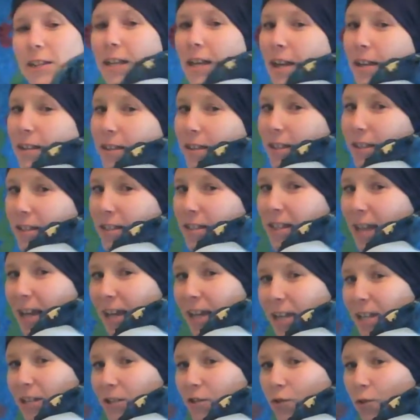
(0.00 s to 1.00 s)
the, the
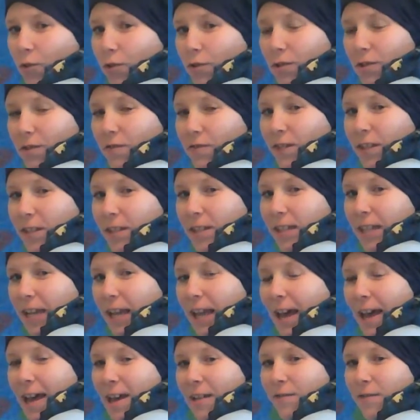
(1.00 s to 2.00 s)
second dorsal fin that they
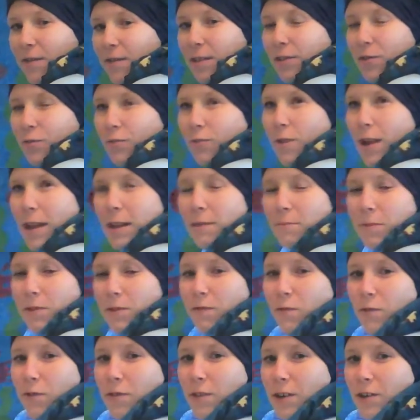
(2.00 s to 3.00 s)
have is right
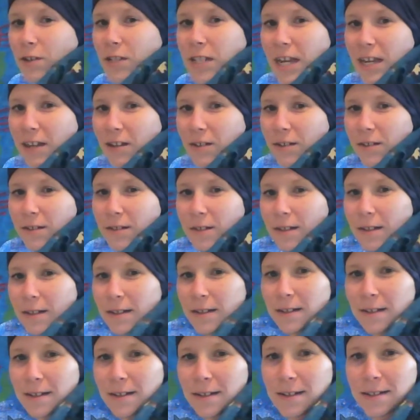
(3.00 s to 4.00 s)
before their tail.
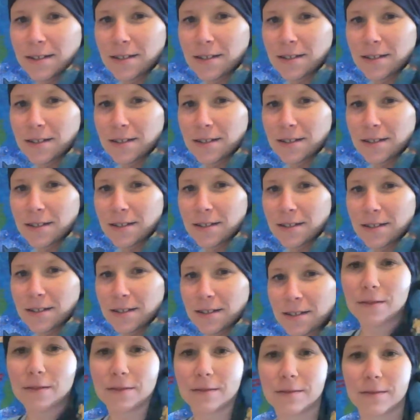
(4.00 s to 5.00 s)
So, pretty
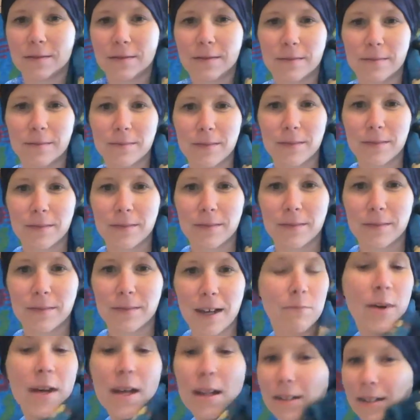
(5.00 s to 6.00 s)
cool. Um,
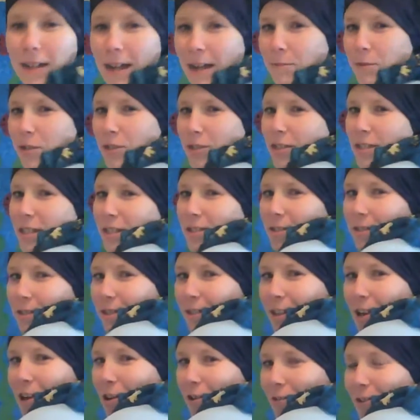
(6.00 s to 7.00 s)
well, I'm just
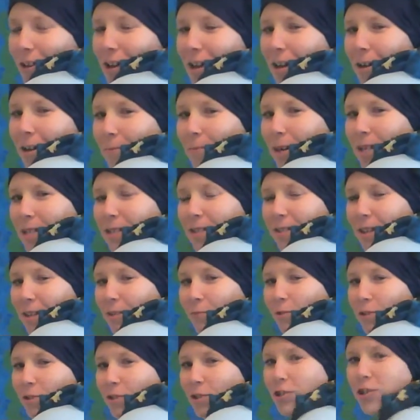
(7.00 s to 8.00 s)
teasing. No, uh, my
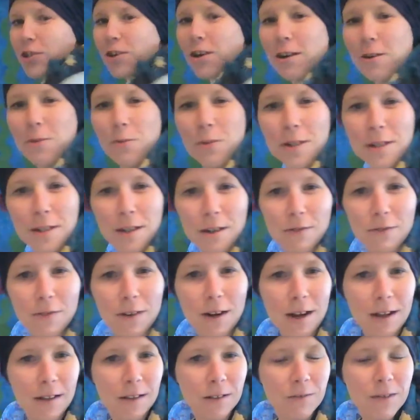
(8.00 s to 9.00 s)
son was a shark one year
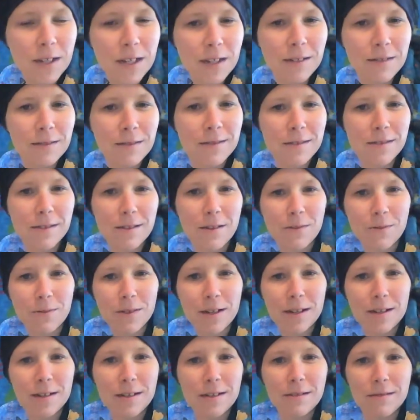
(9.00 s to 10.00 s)
for Halloween, so
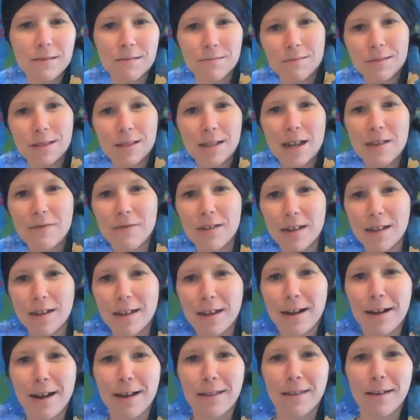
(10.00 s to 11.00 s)
we saved it,
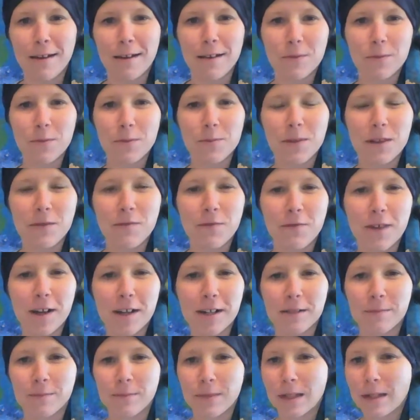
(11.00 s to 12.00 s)
and I thought it would be
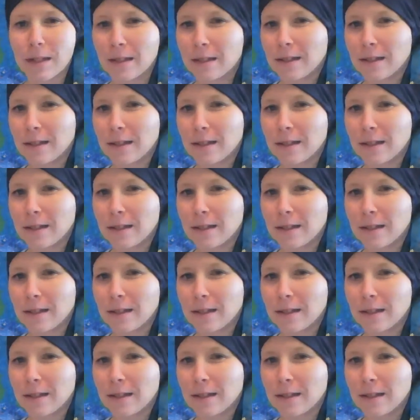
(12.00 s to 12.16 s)
fun